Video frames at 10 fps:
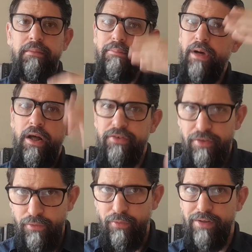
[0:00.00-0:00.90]
Mars
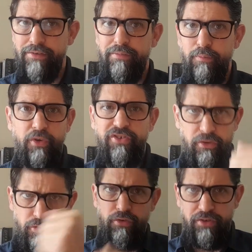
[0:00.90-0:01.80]
is always wants to
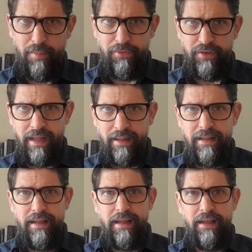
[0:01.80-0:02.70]
do something,
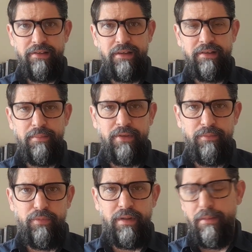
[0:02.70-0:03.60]
and so
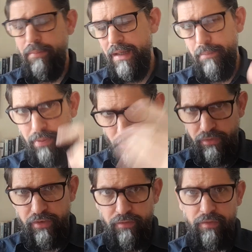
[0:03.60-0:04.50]
sometimes we can be
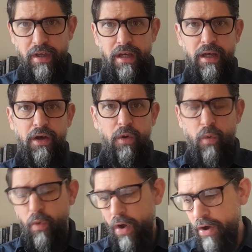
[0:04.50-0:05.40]
impulsive or